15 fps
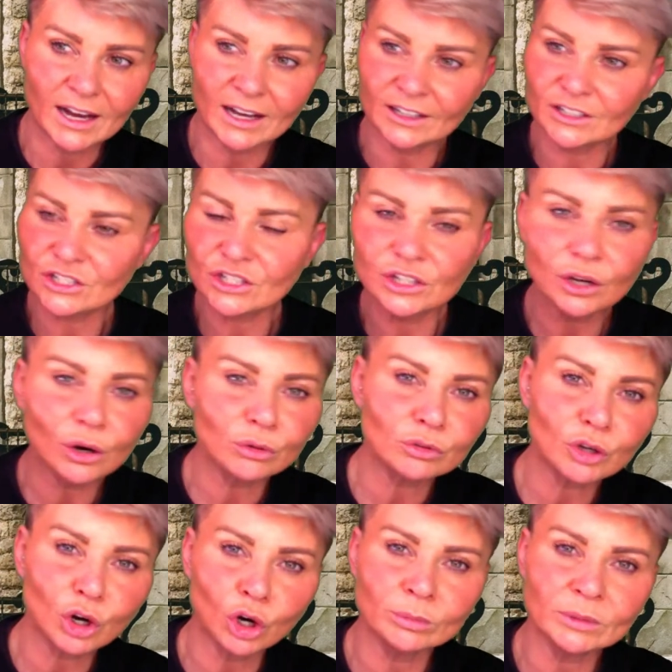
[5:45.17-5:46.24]
and it's not
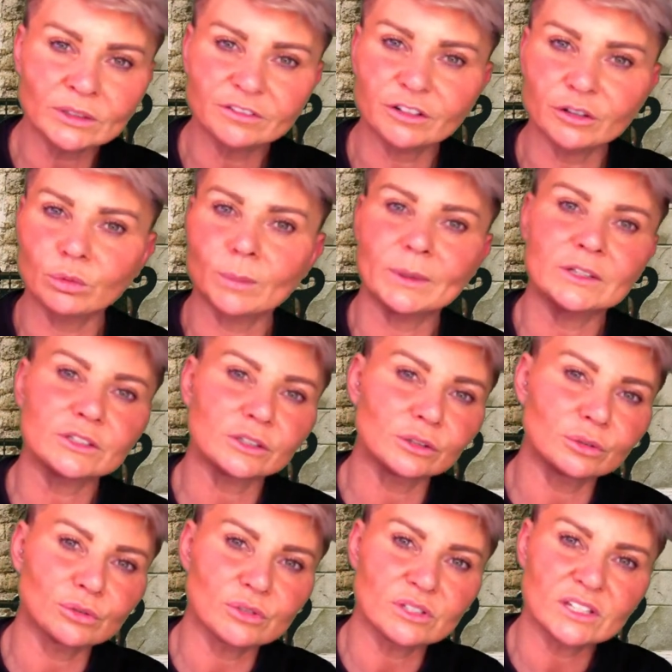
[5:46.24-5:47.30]
uncommon for women
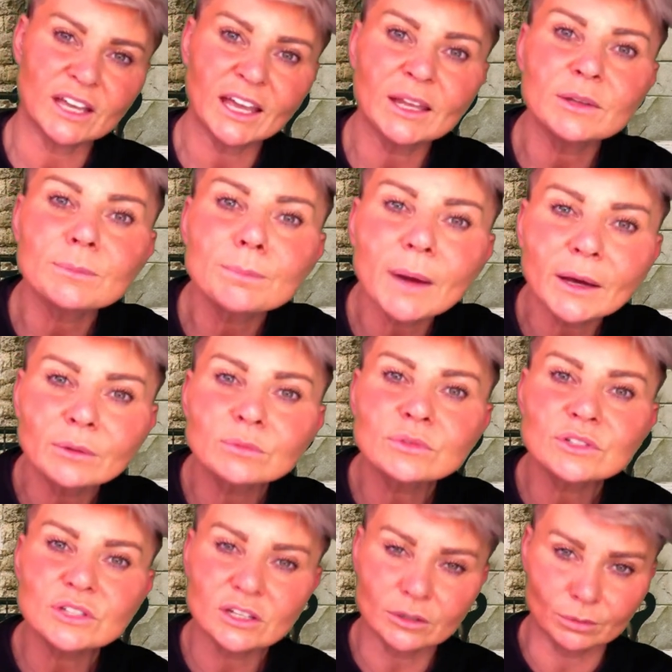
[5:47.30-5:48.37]
to lose
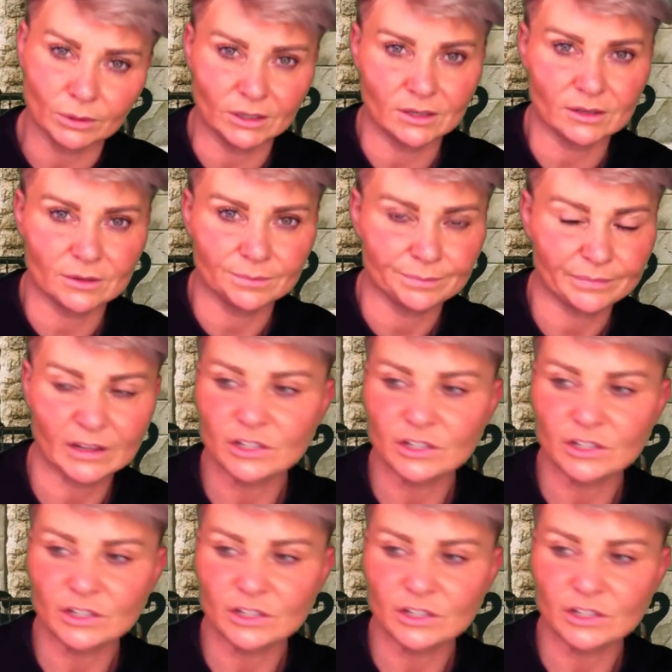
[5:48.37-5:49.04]
£10 in a week.